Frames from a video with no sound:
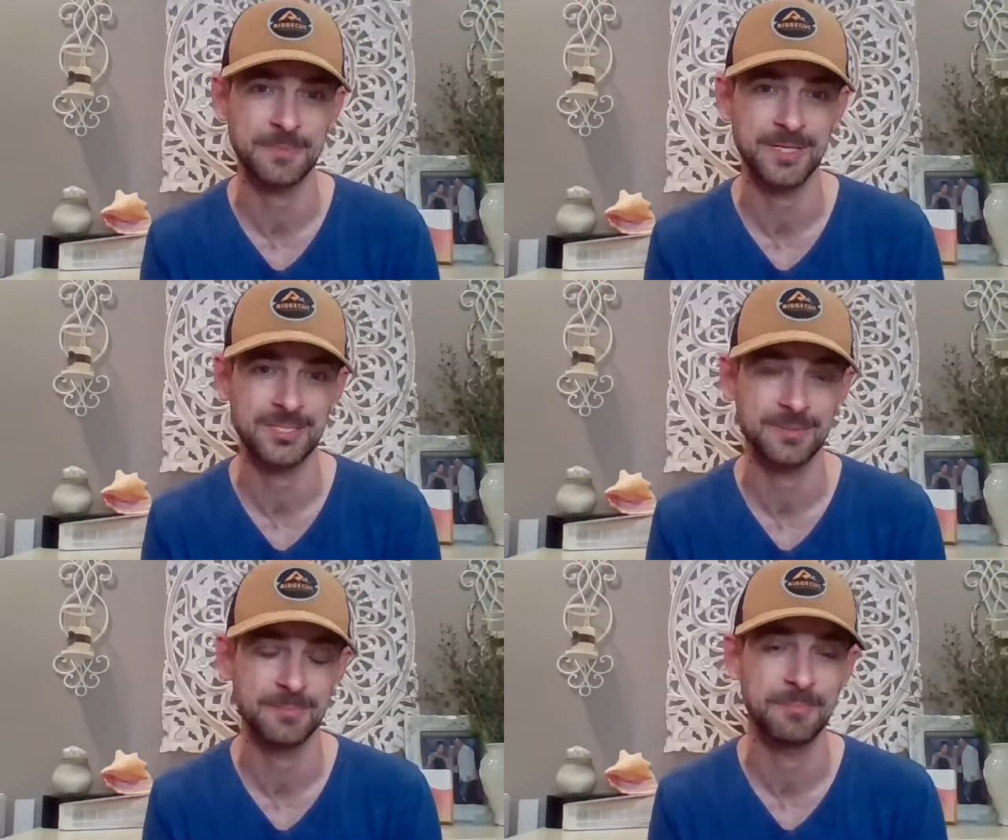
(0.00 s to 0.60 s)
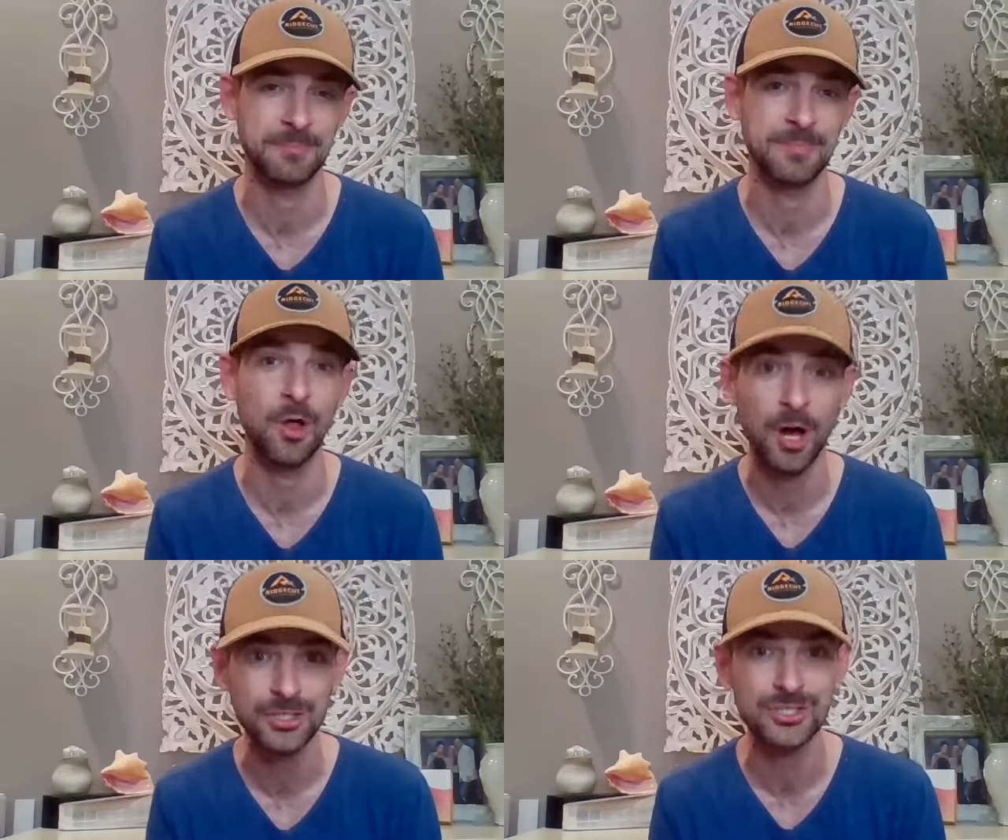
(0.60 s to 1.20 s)
Punch
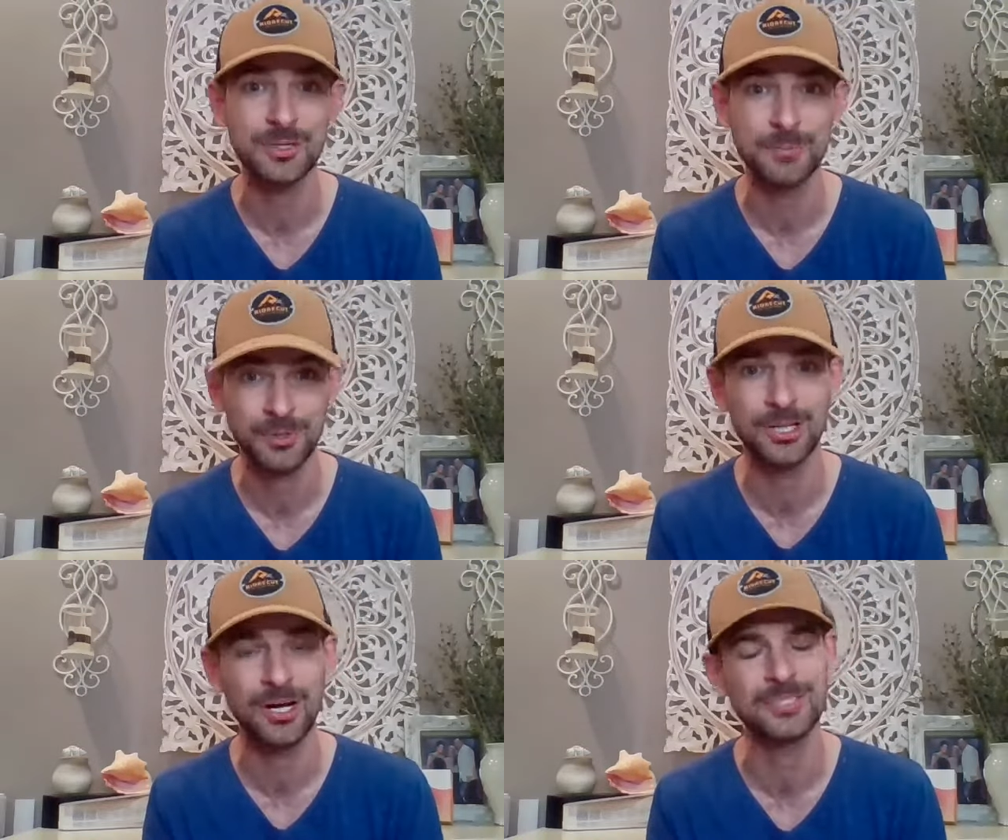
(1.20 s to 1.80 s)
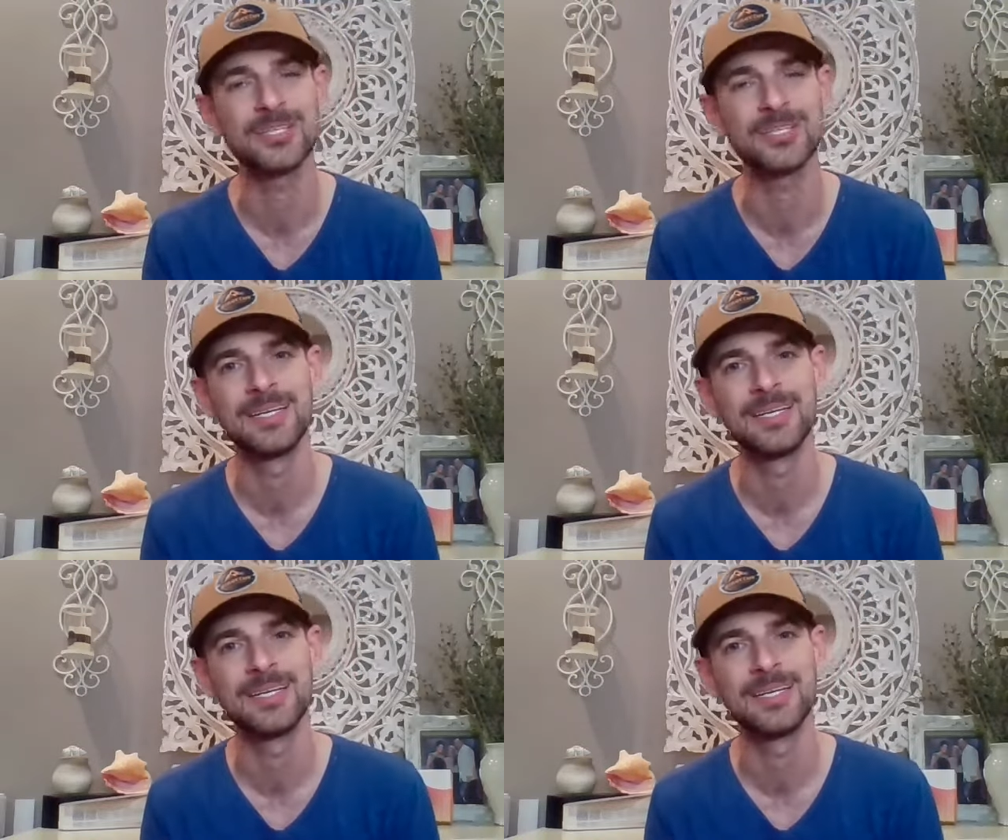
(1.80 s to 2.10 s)
launch, pre launch,